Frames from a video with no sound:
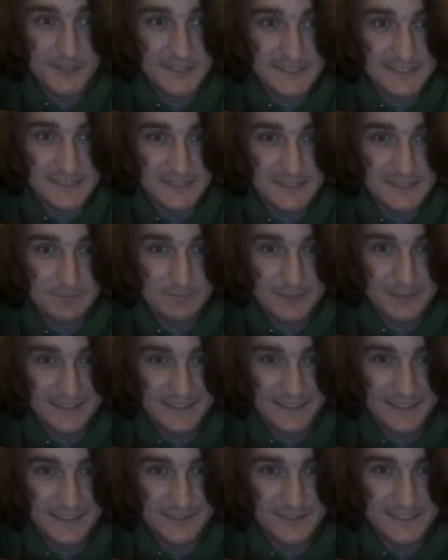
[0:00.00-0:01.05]
some
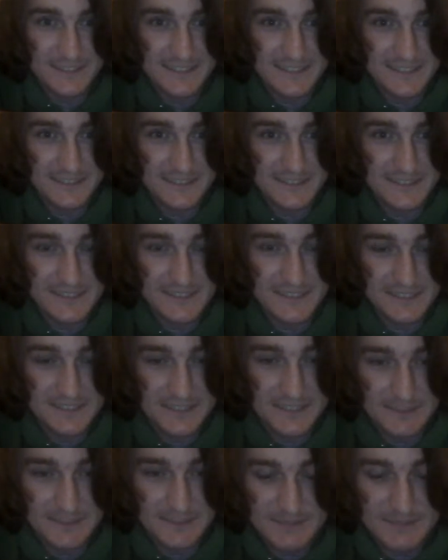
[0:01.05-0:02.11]
LEGO designer just got
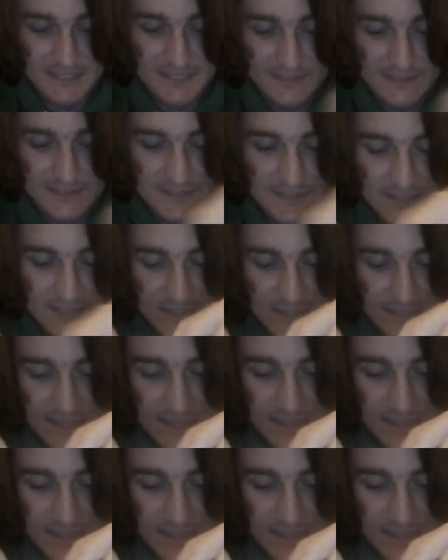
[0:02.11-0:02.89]
themselves a